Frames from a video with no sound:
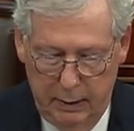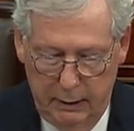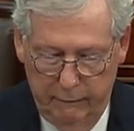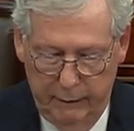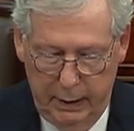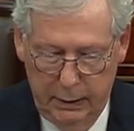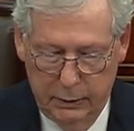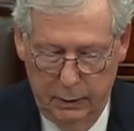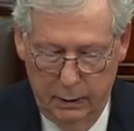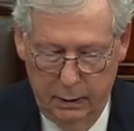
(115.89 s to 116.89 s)
in vague
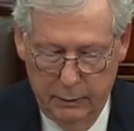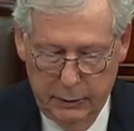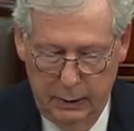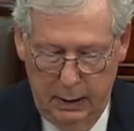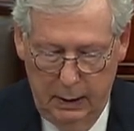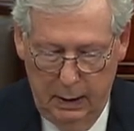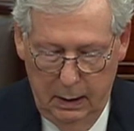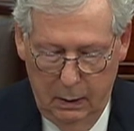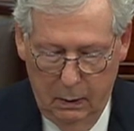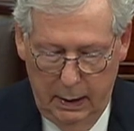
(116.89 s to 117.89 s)
terms
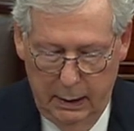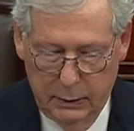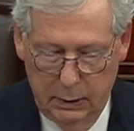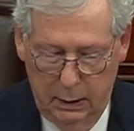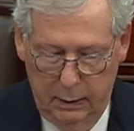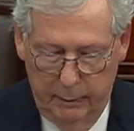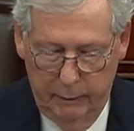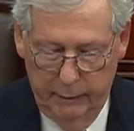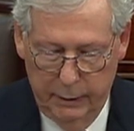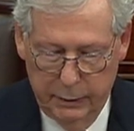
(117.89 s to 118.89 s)
or ancillary
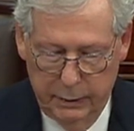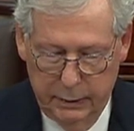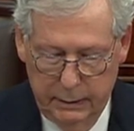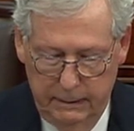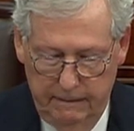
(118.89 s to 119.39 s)
provisions.